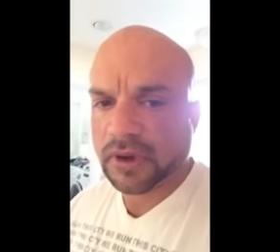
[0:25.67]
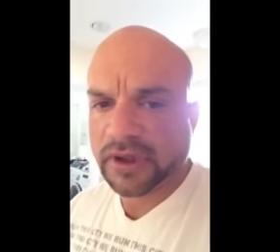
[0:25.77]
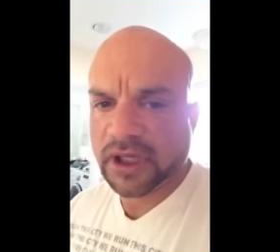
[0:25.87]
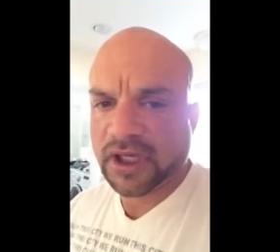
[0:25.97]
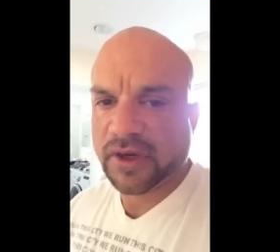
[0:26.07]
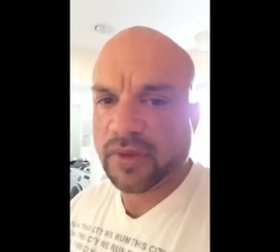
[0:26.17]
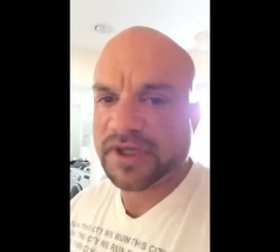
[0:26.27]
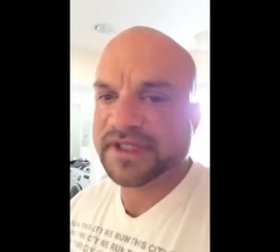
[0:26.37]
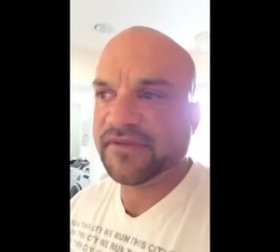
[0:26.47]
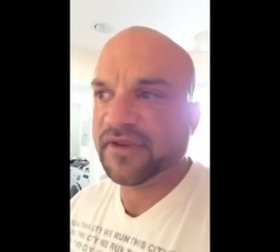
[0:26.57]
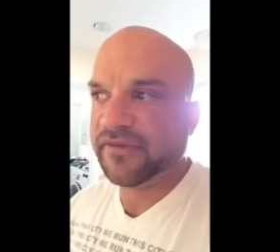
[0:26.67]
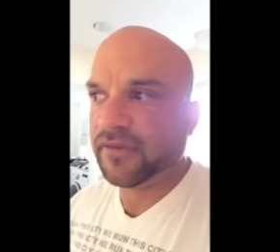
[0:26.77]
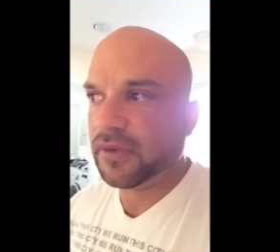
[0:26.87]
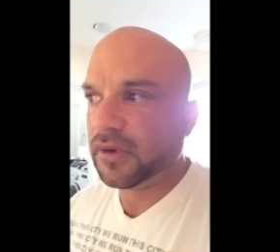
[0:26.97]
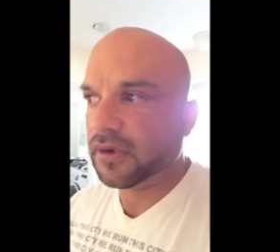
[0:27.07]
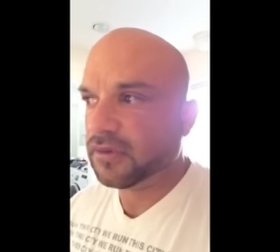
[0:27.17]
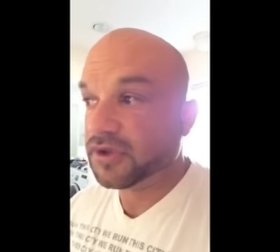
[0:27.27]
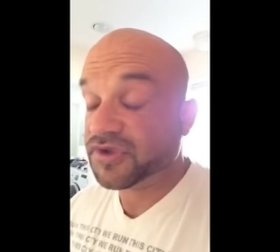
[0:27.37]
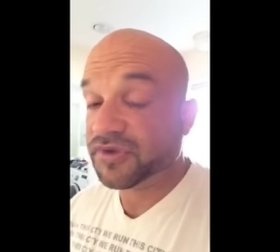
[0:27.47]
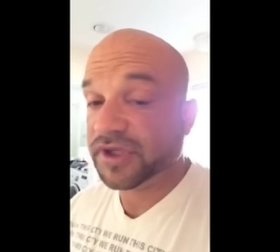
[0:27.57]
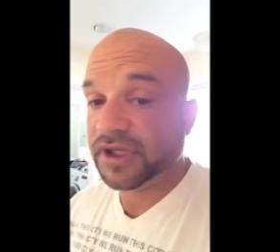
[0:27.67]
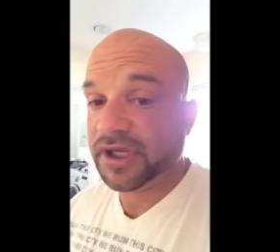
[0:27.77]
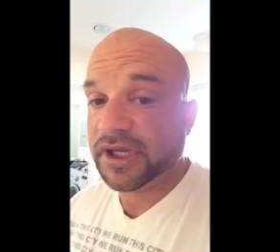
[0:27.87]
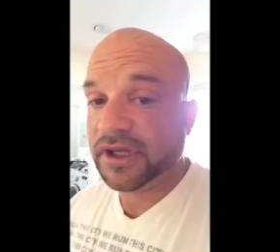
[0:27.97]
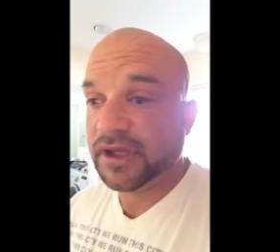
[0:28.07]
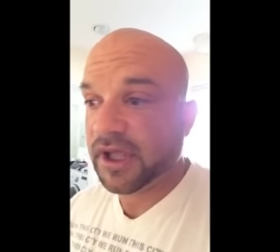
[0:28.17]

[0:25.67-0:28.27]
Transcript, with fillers: a little under 174, which is really good.